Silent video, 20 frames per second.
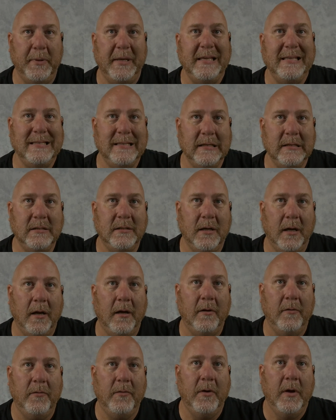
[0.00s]
pieces
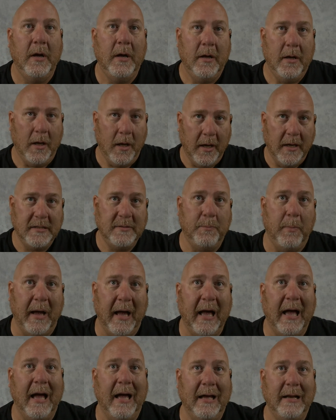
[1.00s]
of us
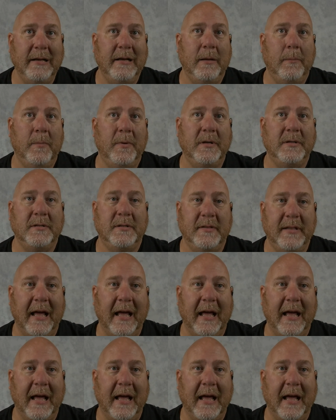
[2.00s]
behind NIMBUS.